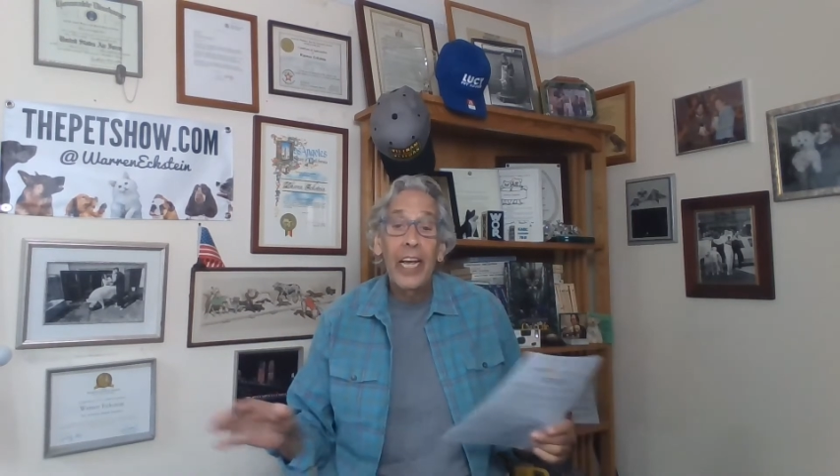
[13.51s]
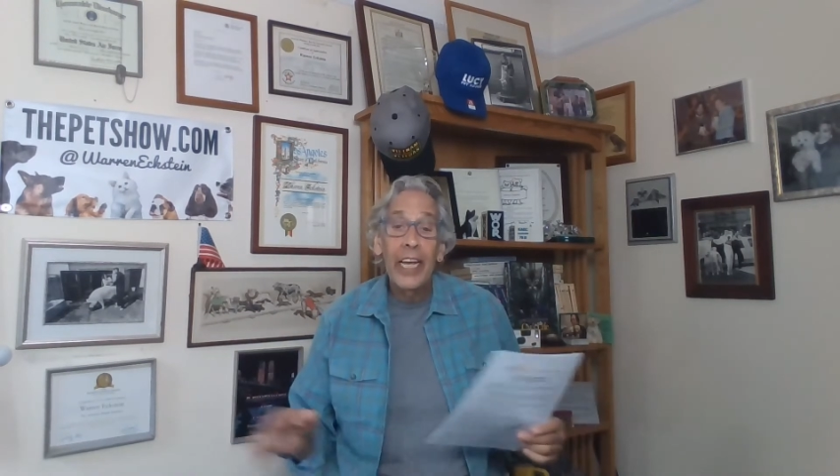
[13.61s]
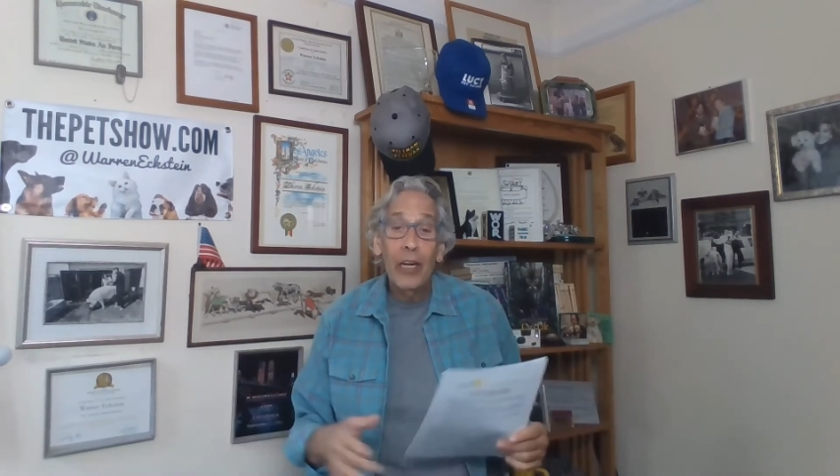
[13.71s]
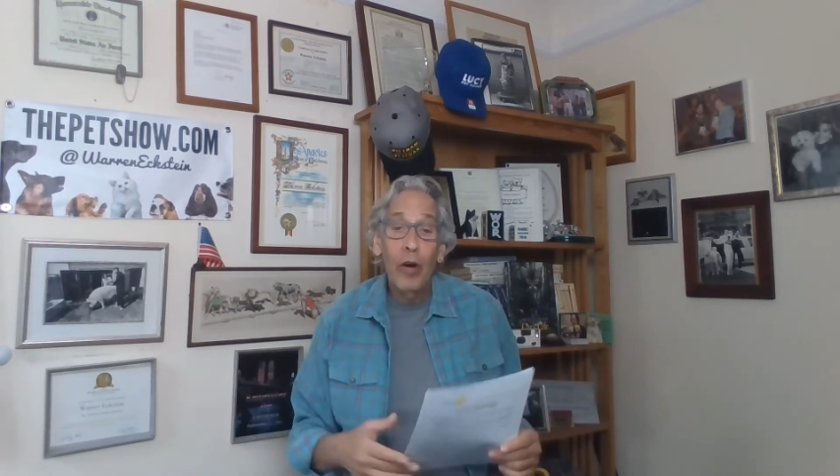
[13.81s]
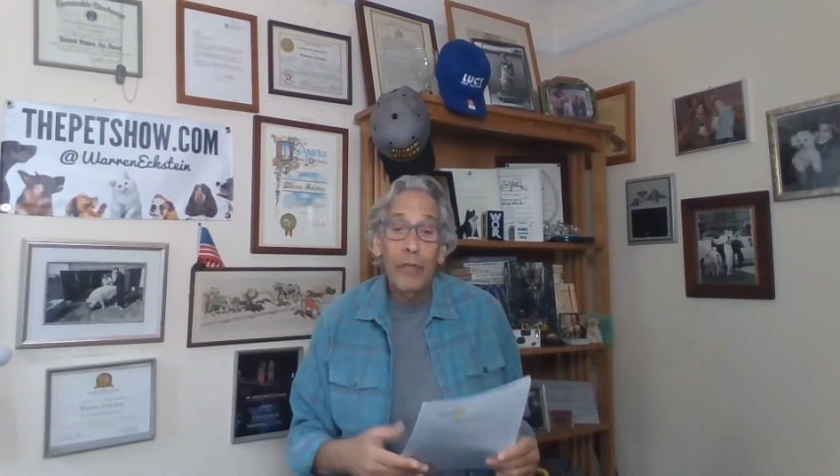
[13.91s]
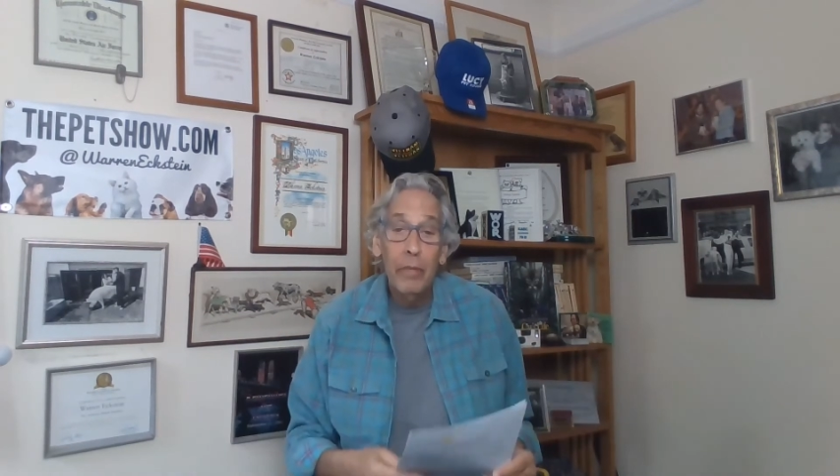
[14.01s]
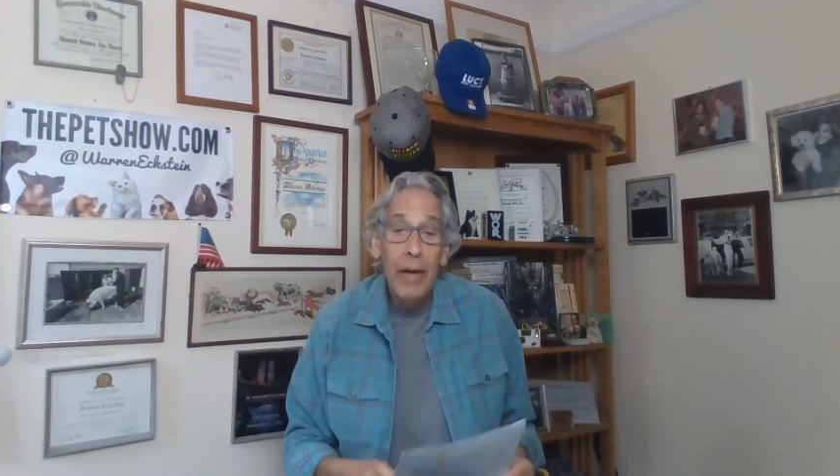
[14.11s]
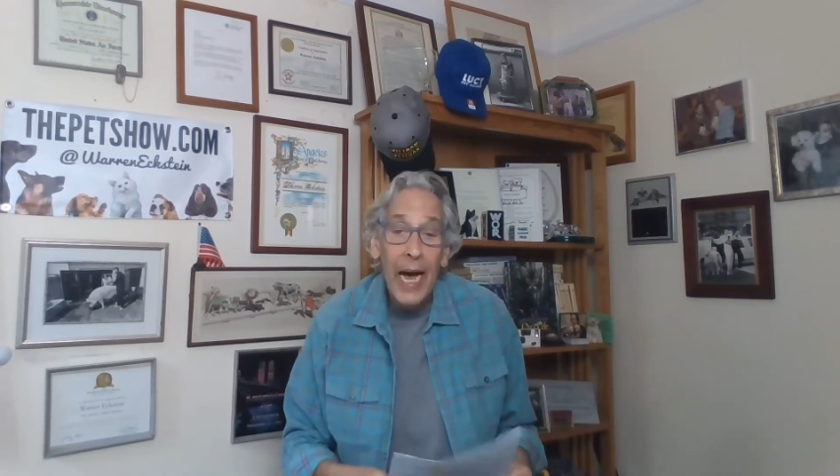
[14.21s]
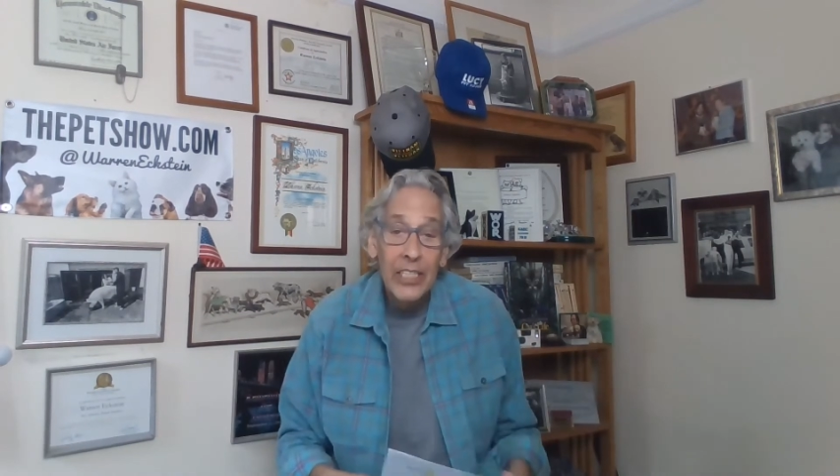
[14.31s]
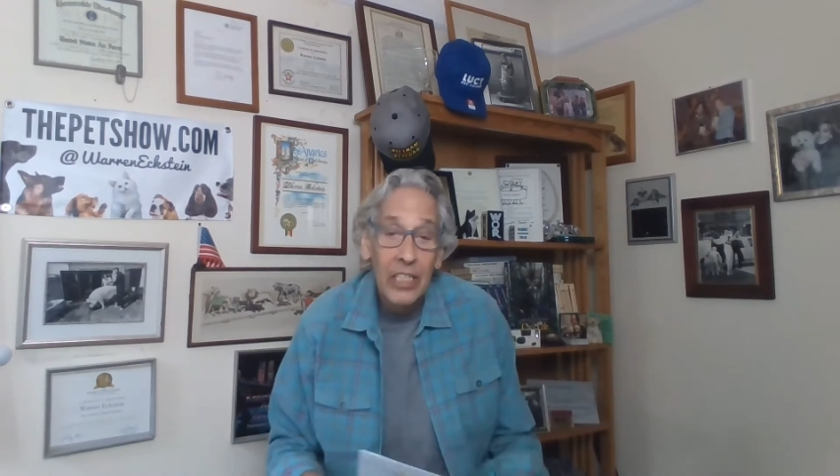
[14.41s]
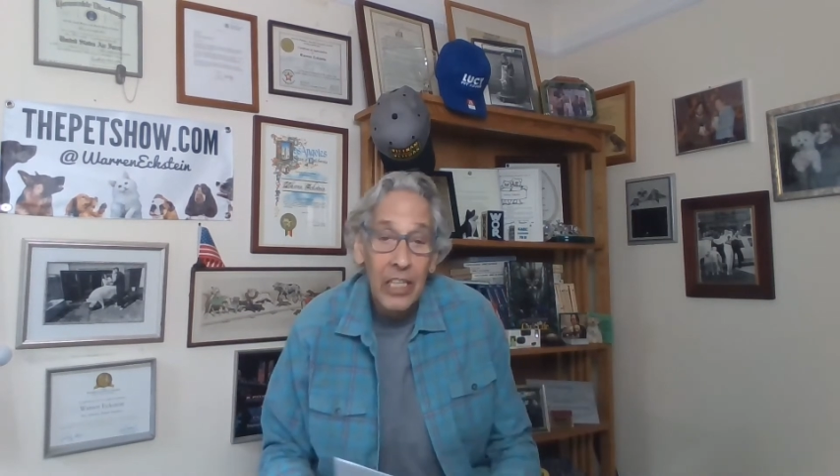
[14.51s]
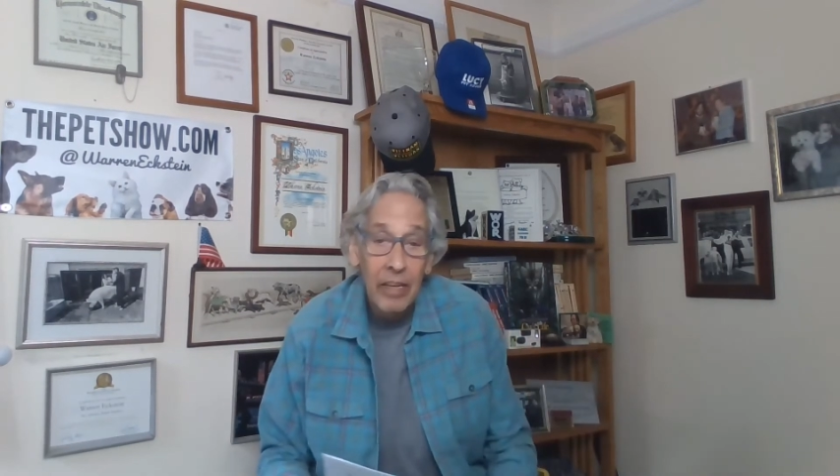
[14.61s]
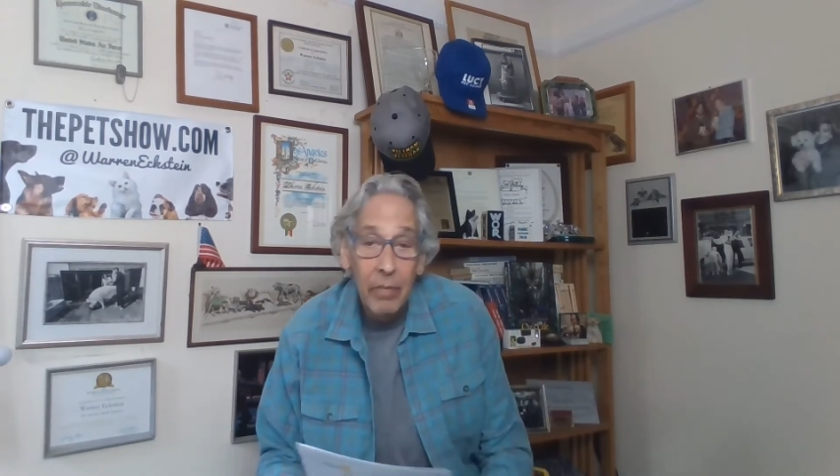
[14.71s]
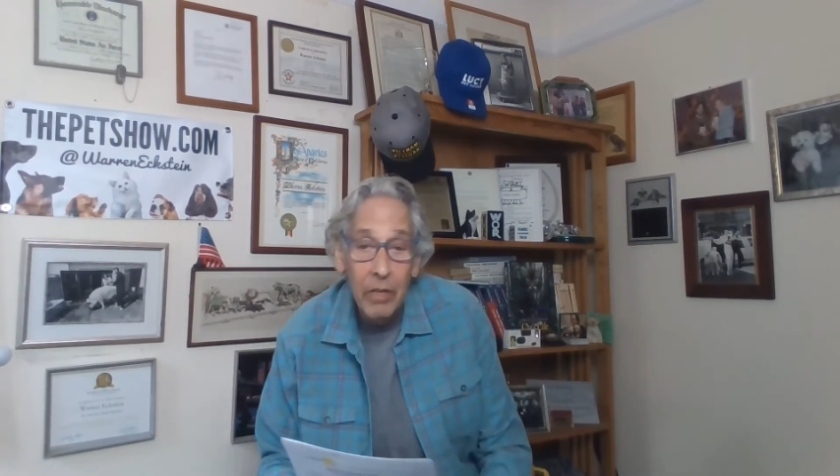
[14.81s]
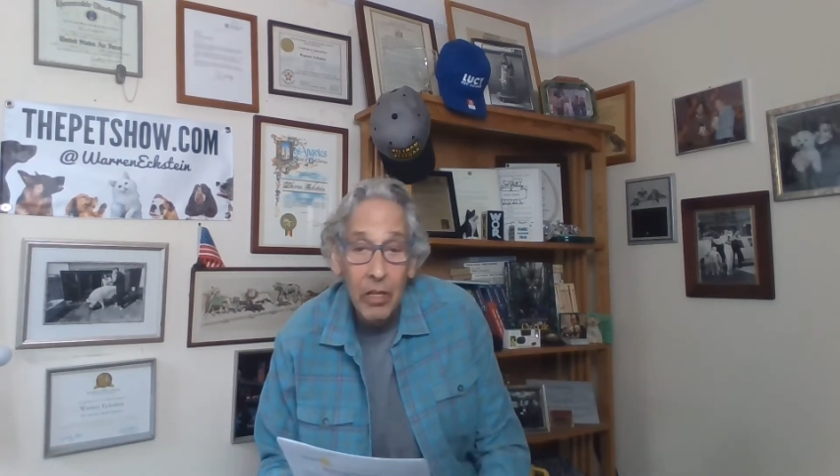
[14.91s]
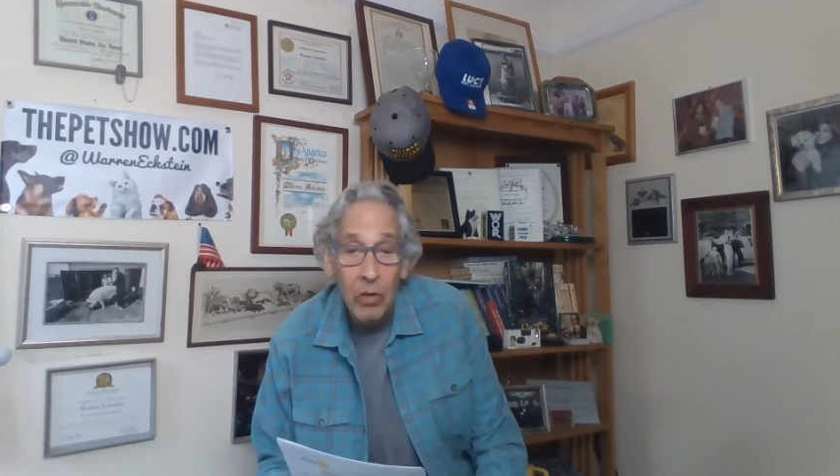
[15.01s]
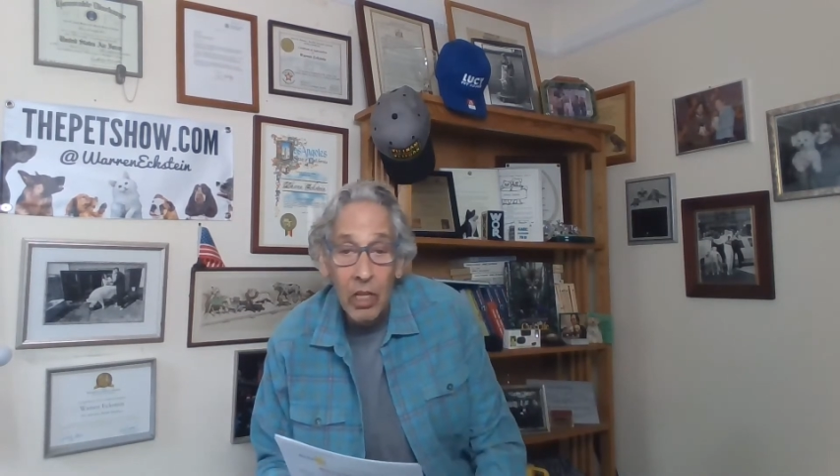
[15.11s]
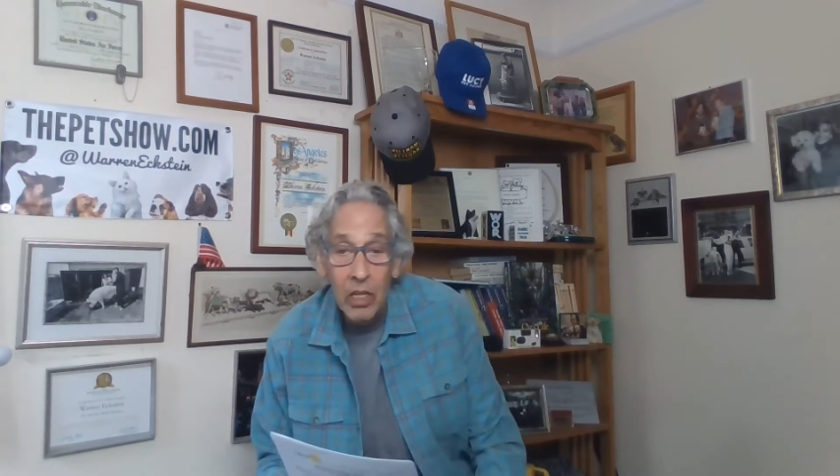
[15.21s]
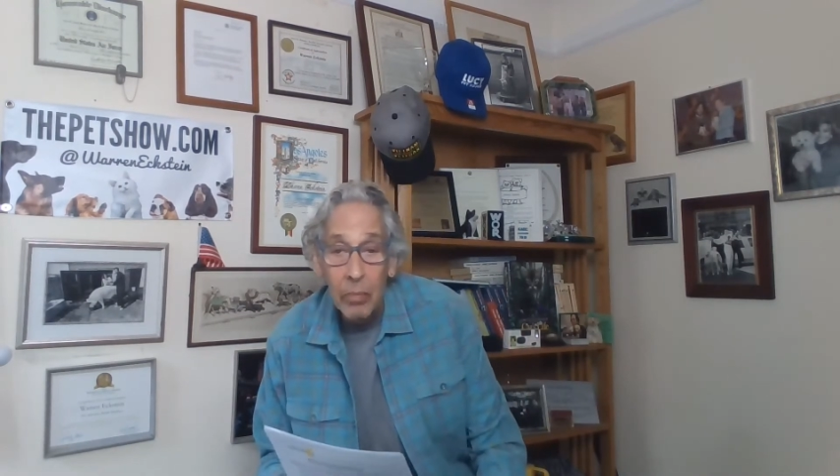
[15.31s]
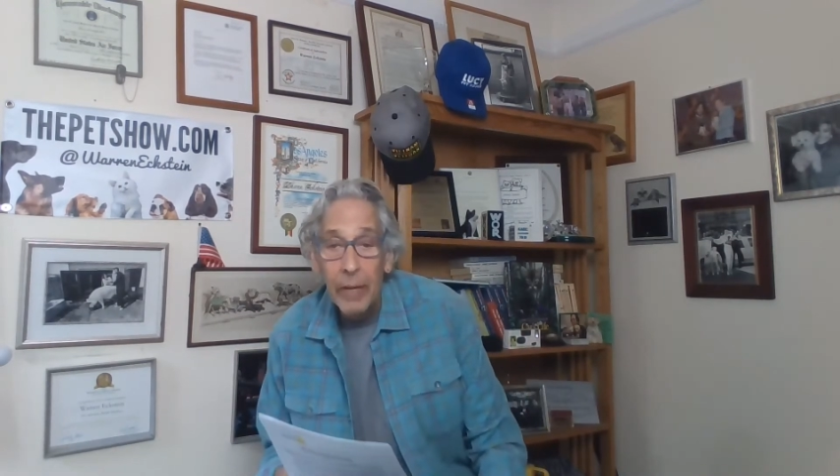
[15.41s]
get off their backs and leave them alone a
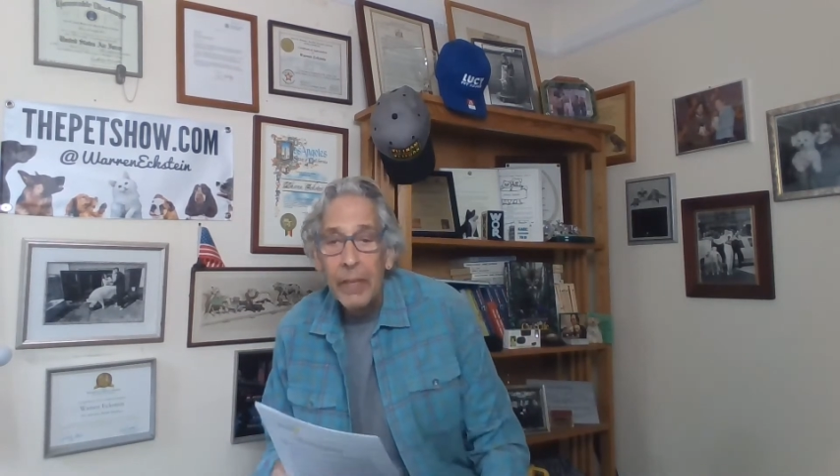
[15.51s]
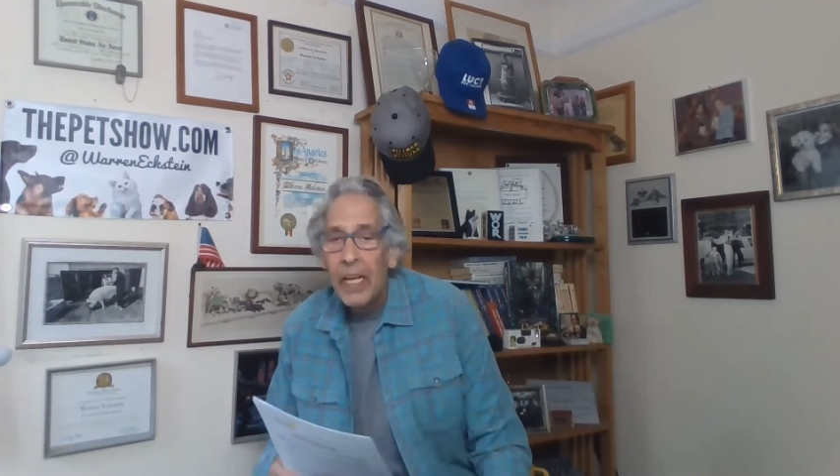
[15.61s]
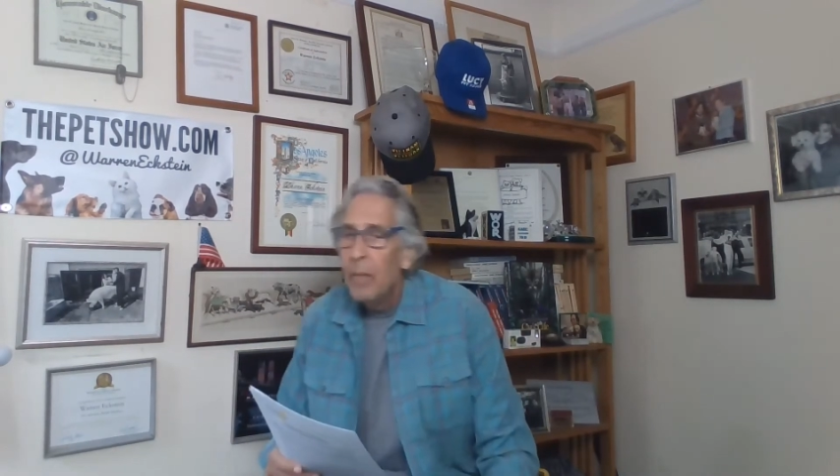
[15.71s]
little bit.